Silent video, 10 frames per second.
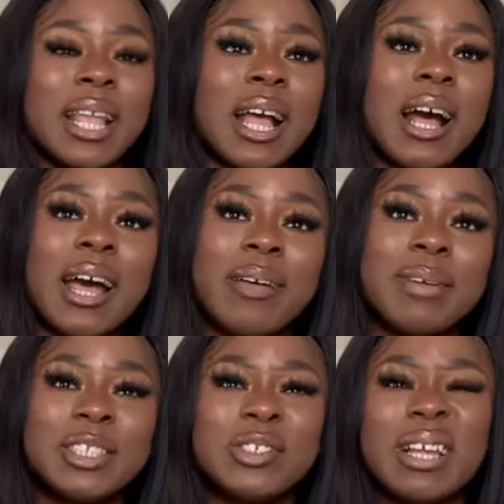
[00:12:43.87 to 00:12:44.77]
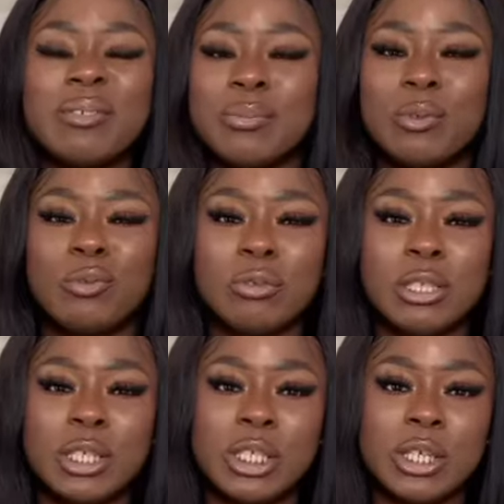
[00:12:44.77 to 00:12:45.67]
I just have some laundry
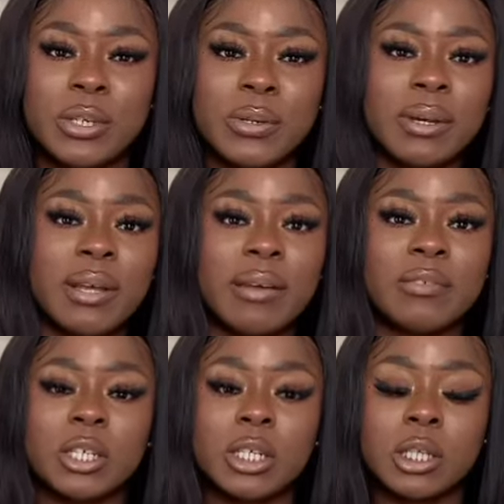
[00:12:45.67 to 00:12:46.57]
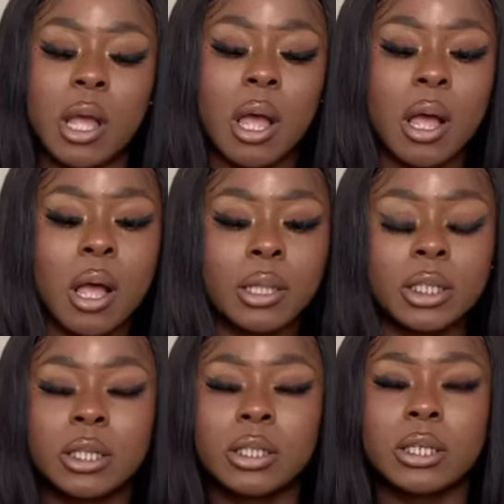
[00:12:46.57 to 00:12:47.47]
to do. I've just done